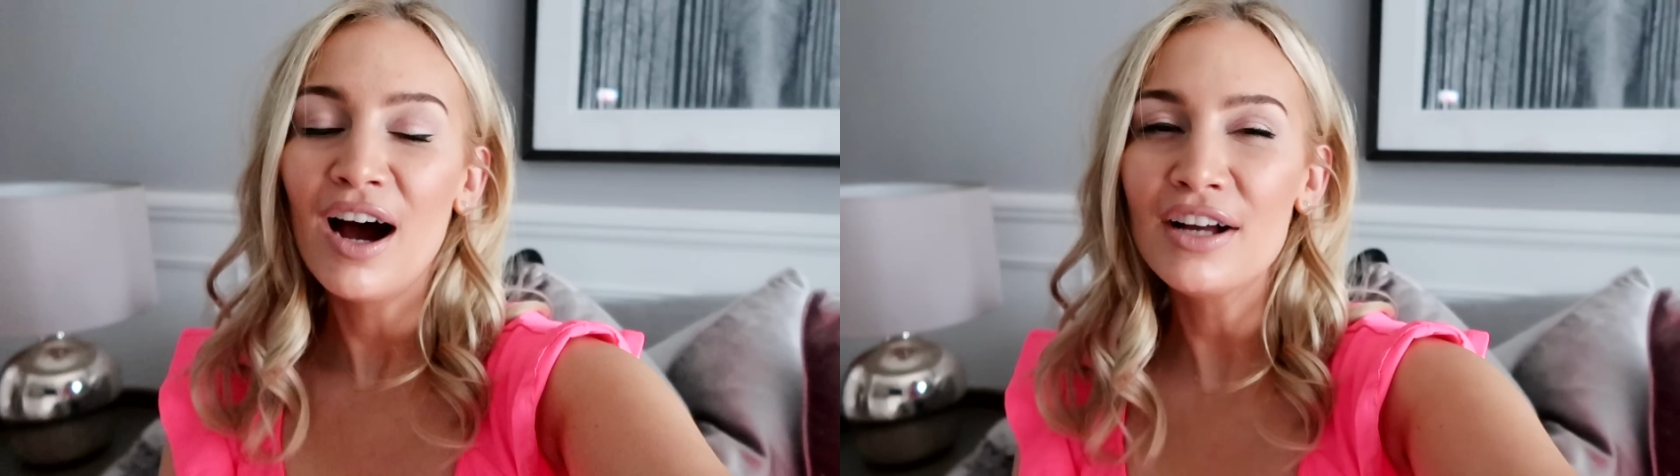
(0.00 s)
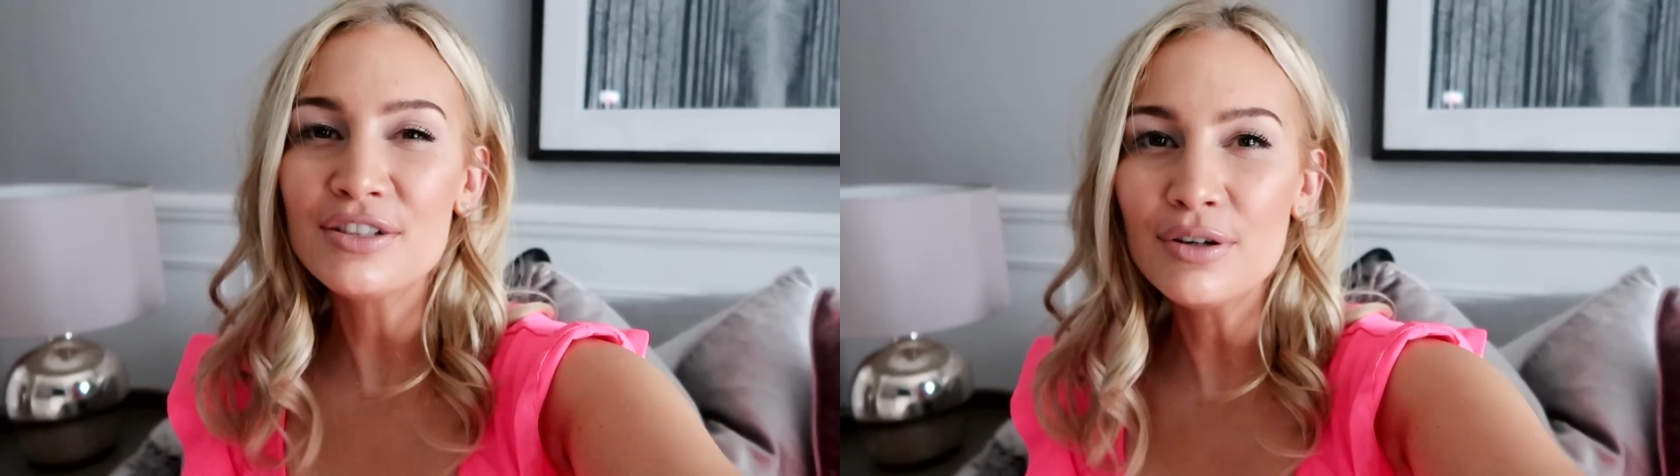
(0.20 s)

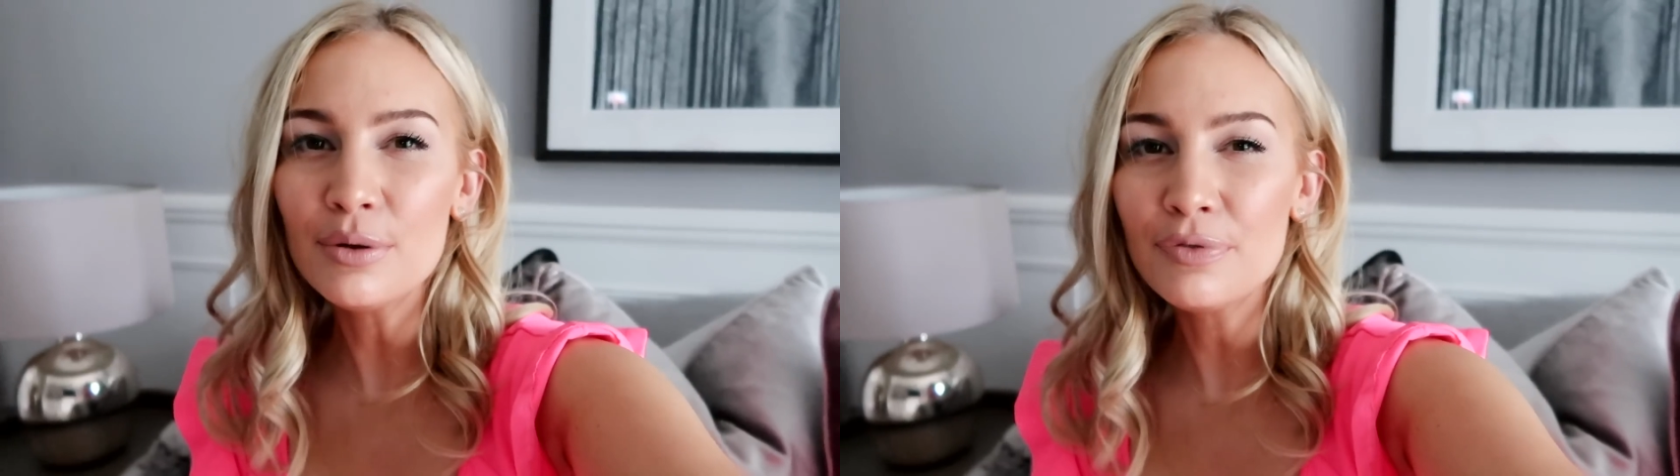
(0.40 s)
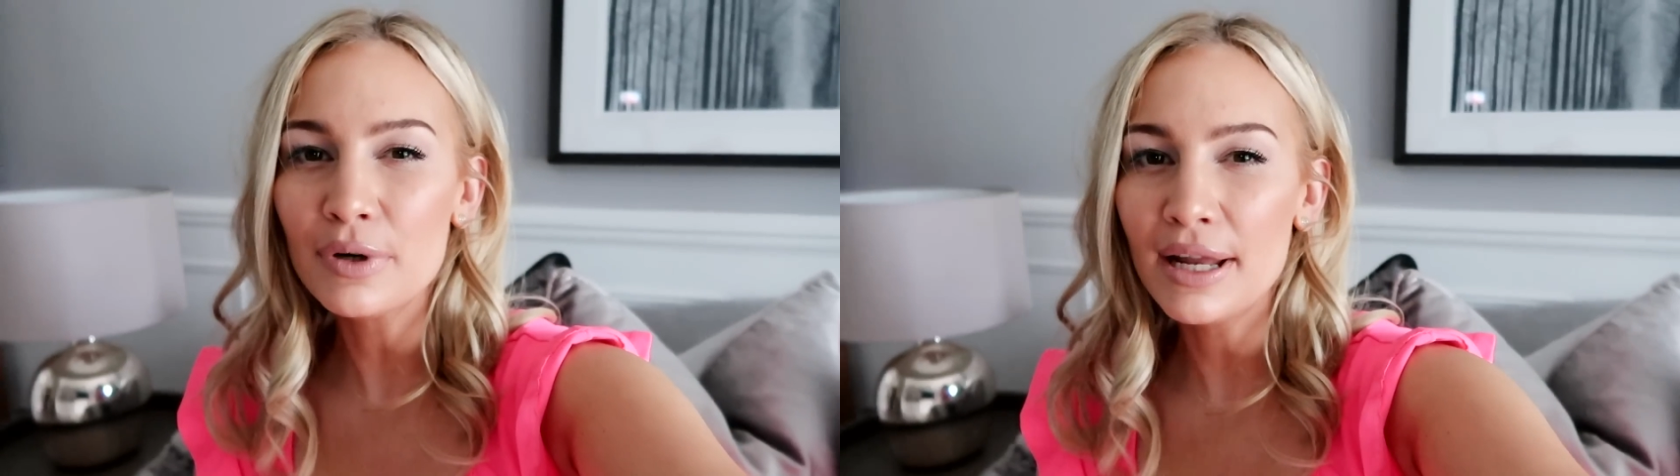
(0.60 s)
I
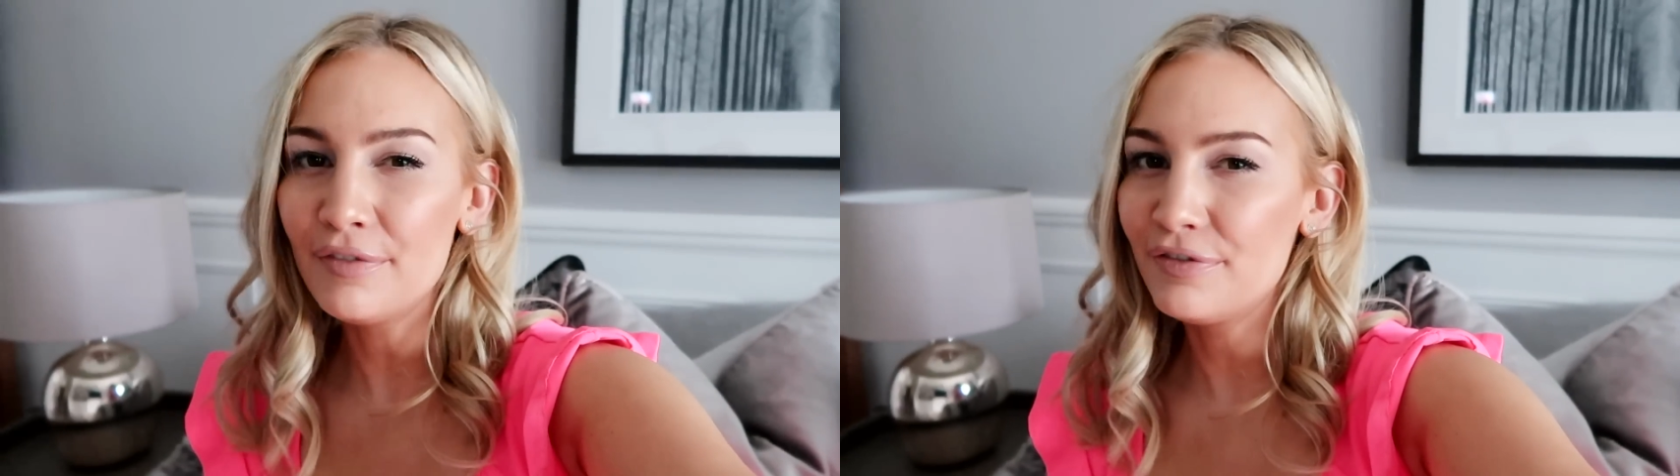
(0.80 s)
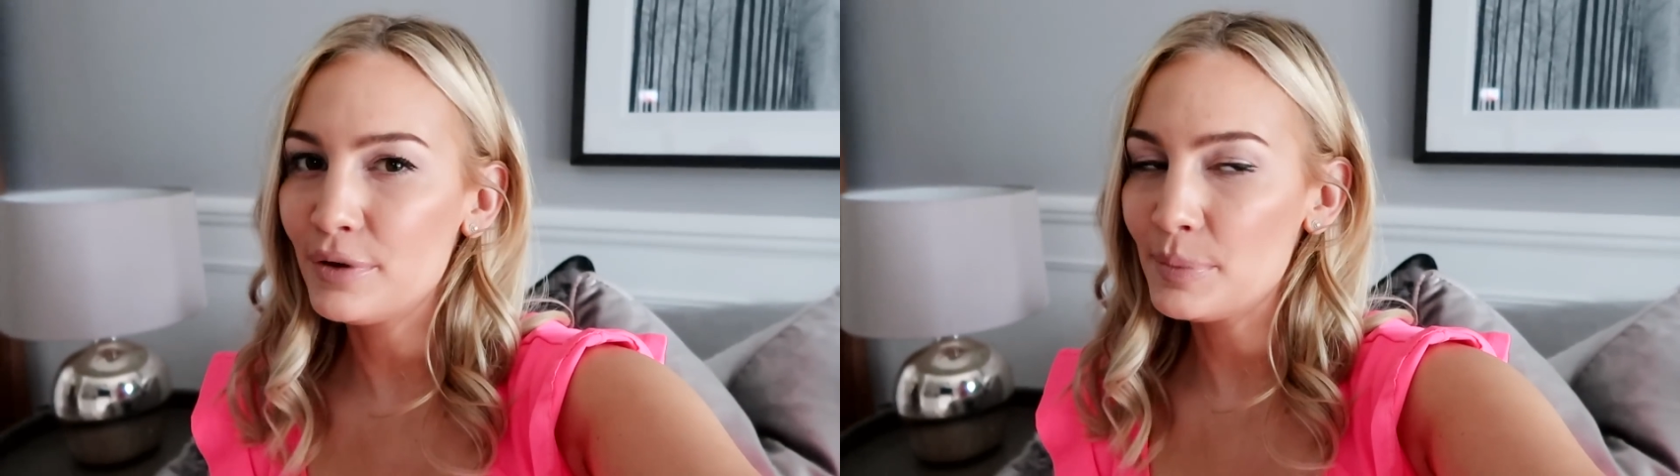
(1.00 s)
don't know if we're
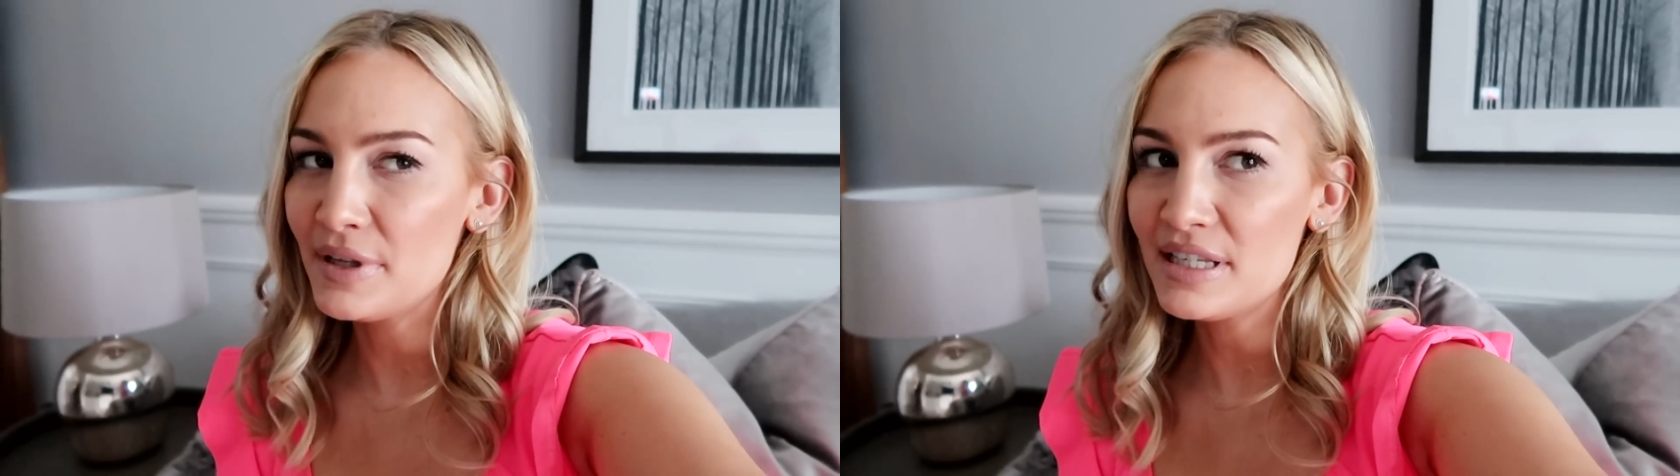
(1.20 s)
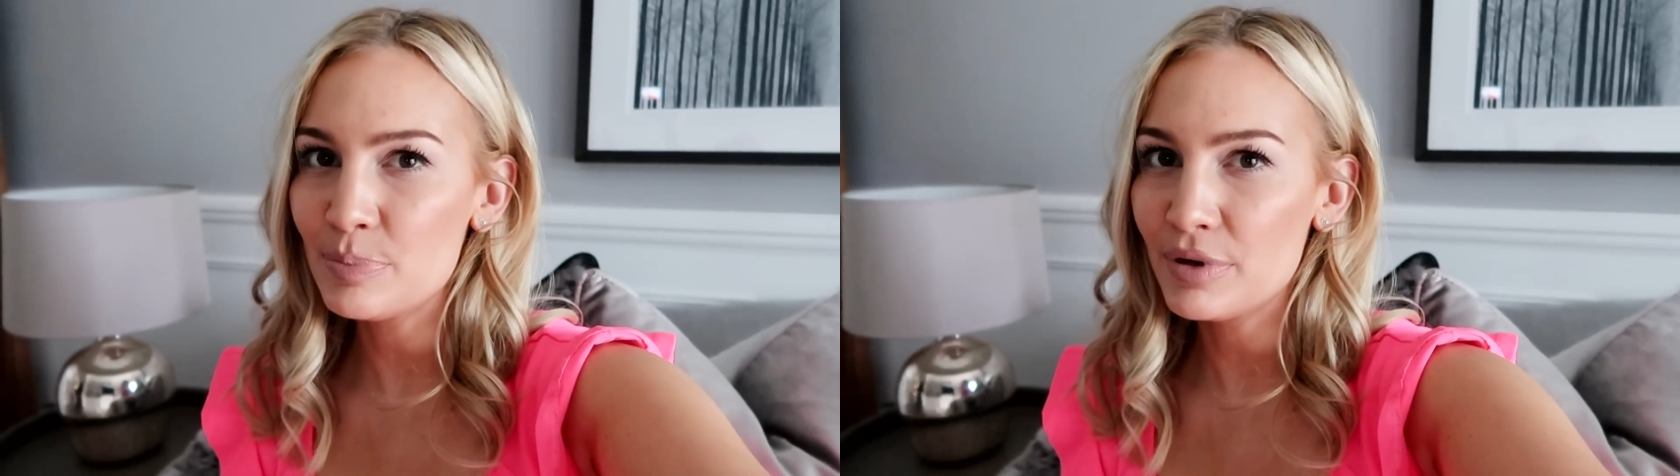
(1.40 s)
allowed to
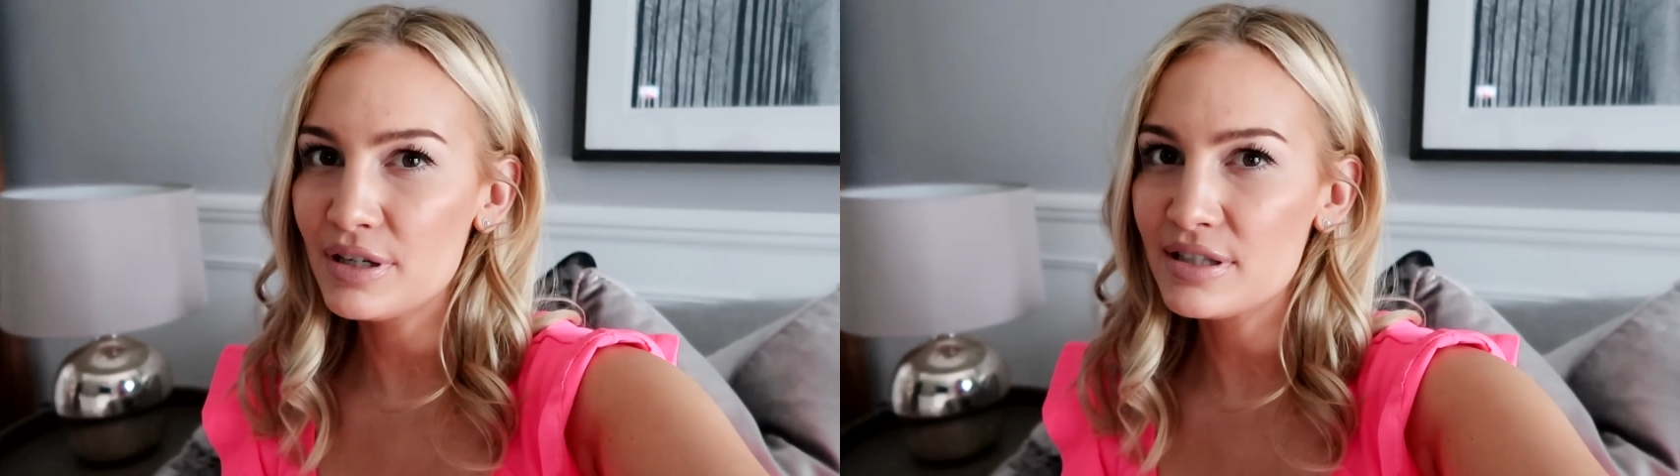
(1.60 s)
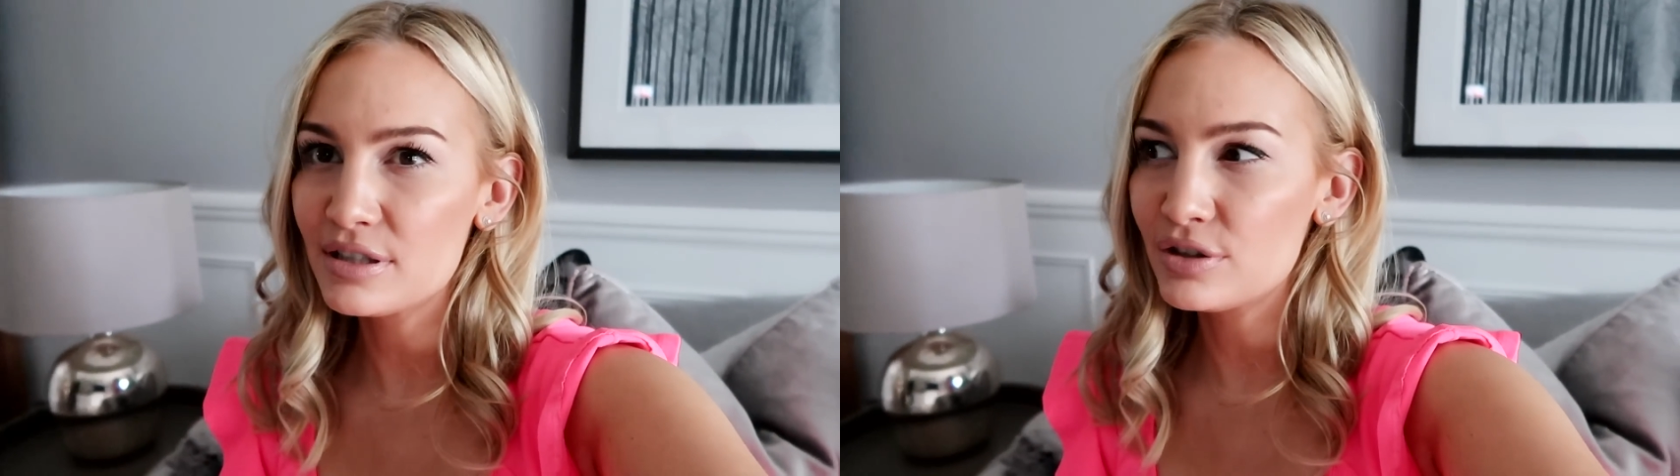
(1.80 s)
film this
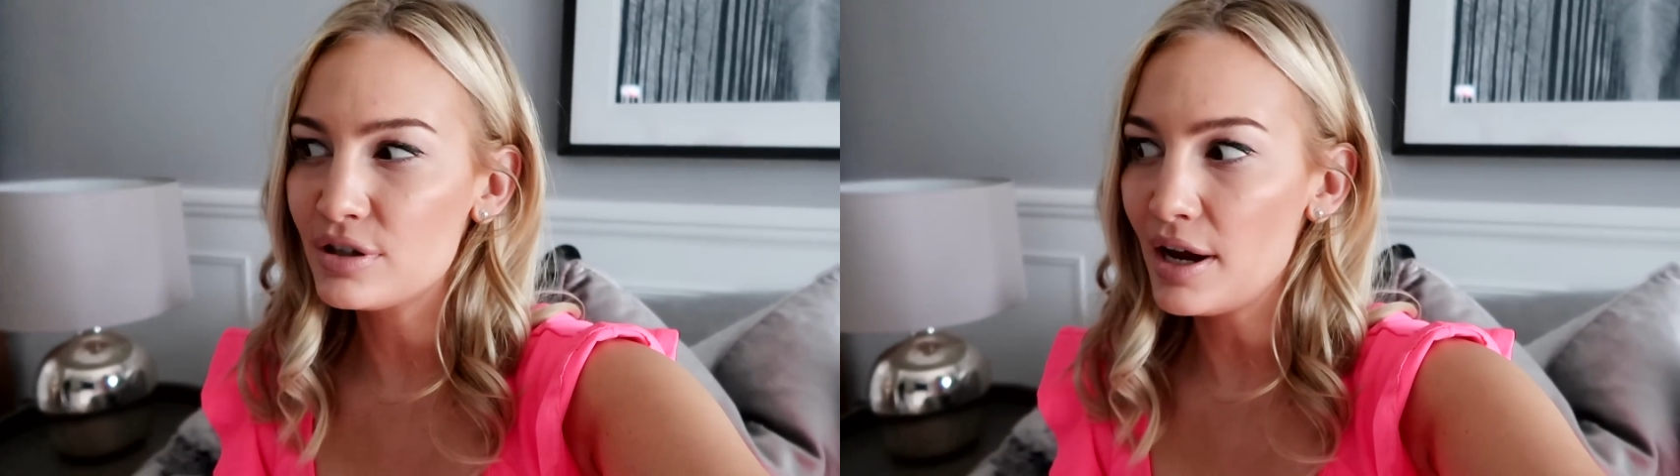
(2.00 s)
because